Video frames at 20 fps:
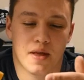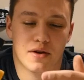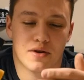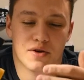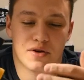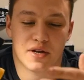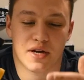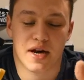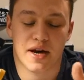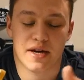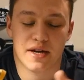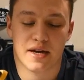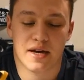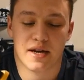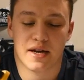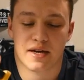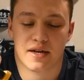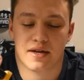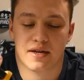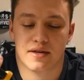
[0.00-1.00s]
your
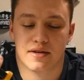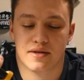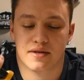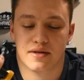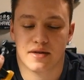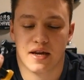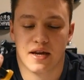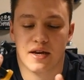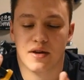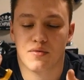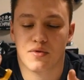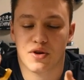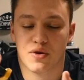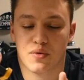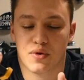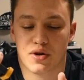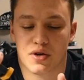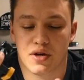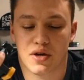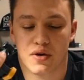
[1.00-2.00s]
kayak, anywhere you
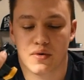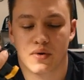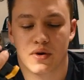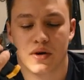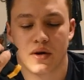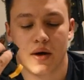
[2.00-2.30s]
want to go.